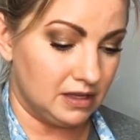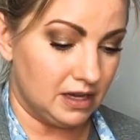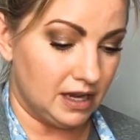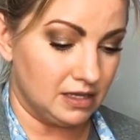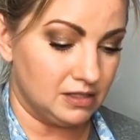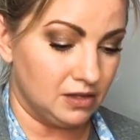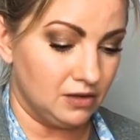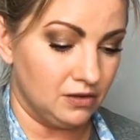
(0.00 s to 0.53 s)
I
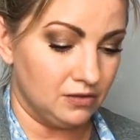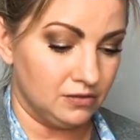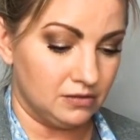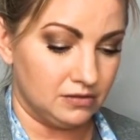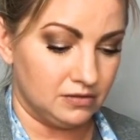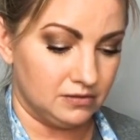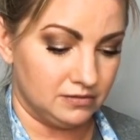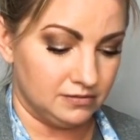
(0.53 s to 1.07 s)

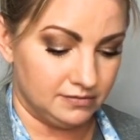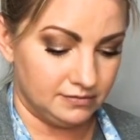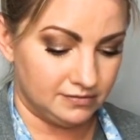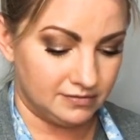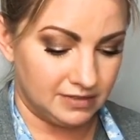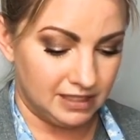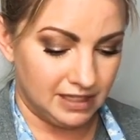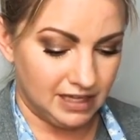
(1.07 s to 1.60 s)

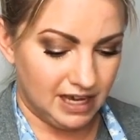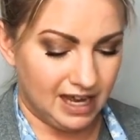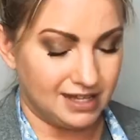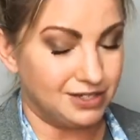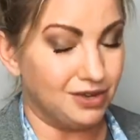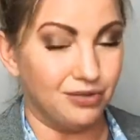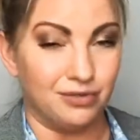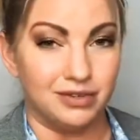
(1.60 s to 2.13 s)

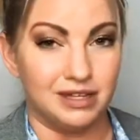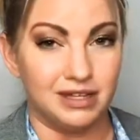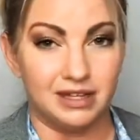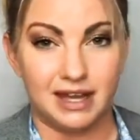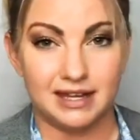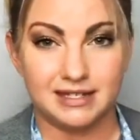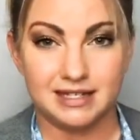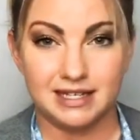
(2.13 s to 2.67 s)
don't really
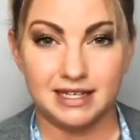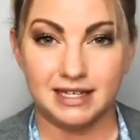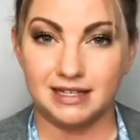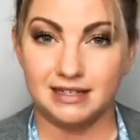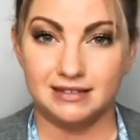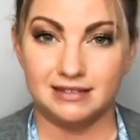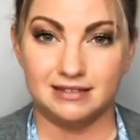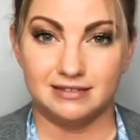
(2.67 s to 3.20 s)
like to
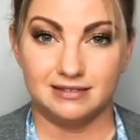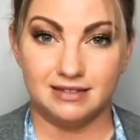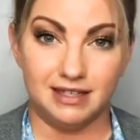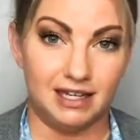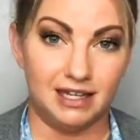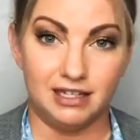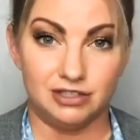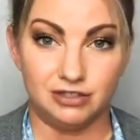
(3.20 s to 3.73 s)

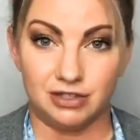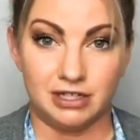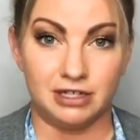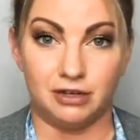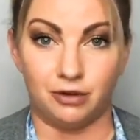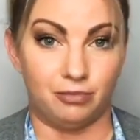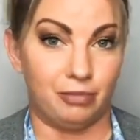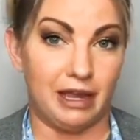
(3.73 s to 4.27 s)
eat, drink,
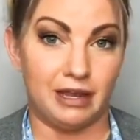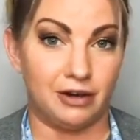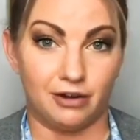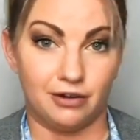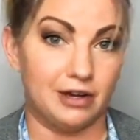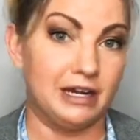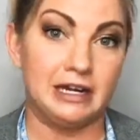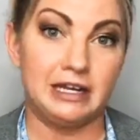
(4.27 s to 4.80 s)
or bake
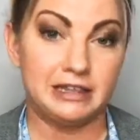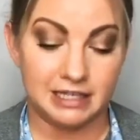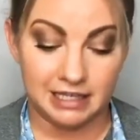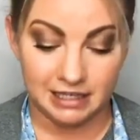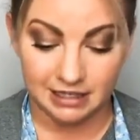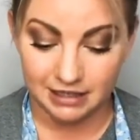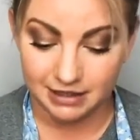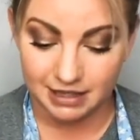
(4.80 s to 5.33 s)
or
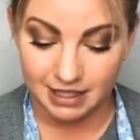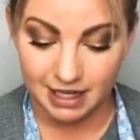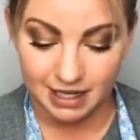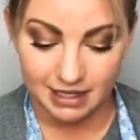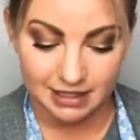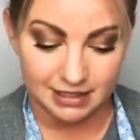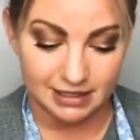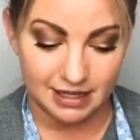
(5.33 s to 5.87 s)
anything
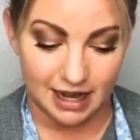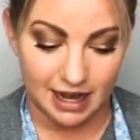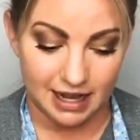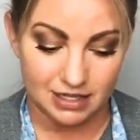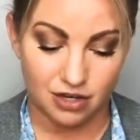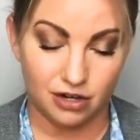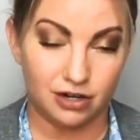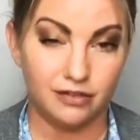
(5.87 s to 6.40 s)
that has
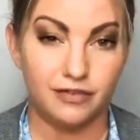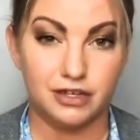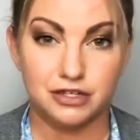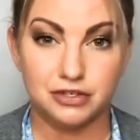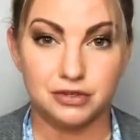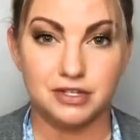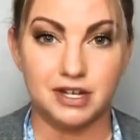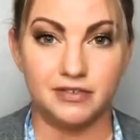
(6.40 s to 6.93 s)

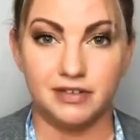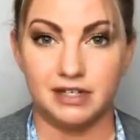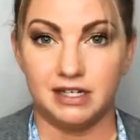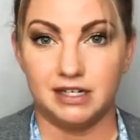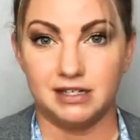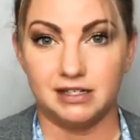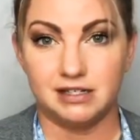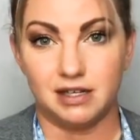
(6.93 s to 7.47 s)
artificial stuff in
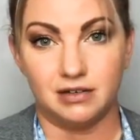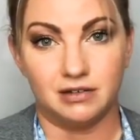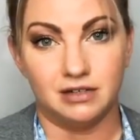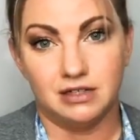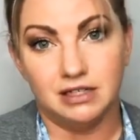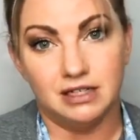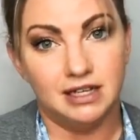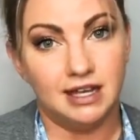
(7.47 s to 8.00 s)
it. So
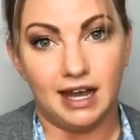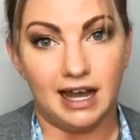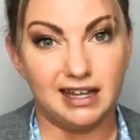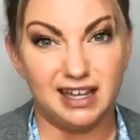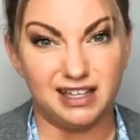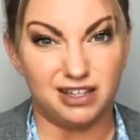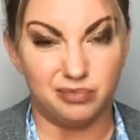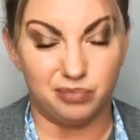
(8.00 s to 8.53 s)
I
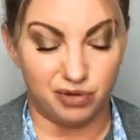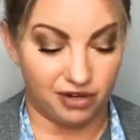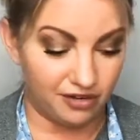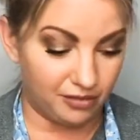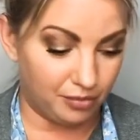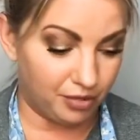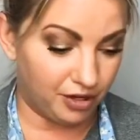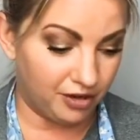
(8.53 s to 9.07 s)
like the
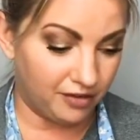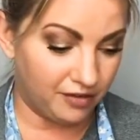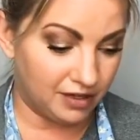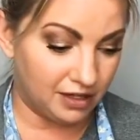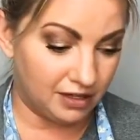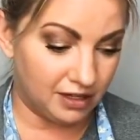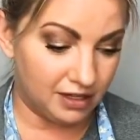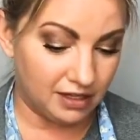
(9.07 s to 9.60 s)
pure
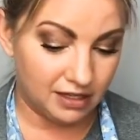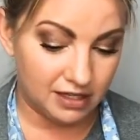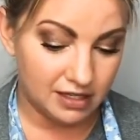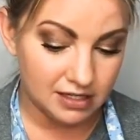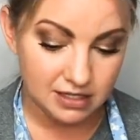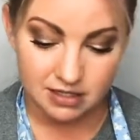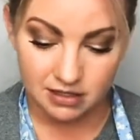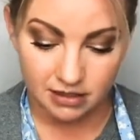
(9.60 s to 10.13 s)
vanilla. It
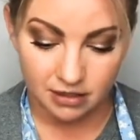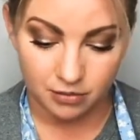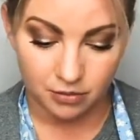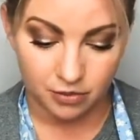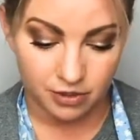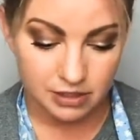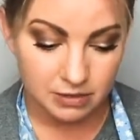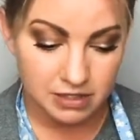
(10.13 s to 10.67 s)
is a little
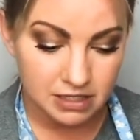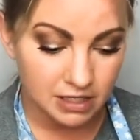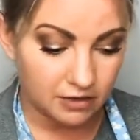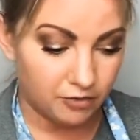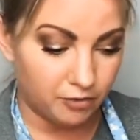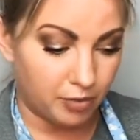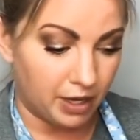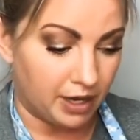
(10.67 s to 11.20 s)
more
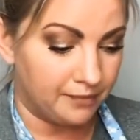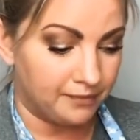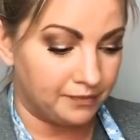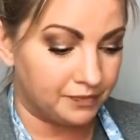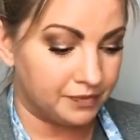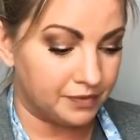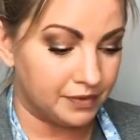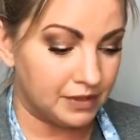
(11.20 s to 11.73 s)
expensive, but
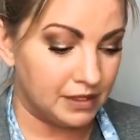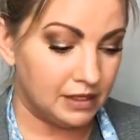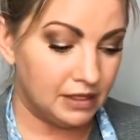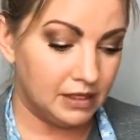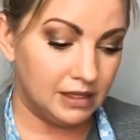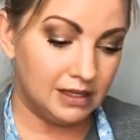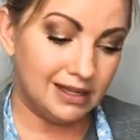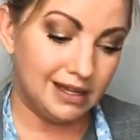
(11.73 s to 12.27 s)

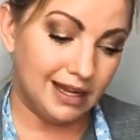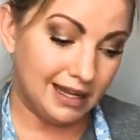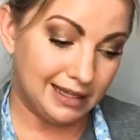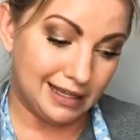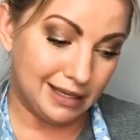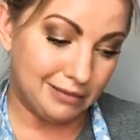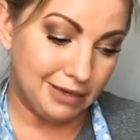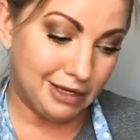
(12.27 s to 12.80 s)
I
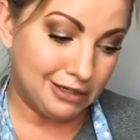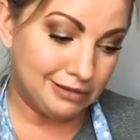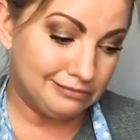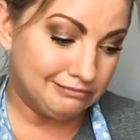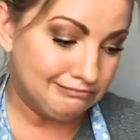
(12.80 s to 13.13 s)
like it better.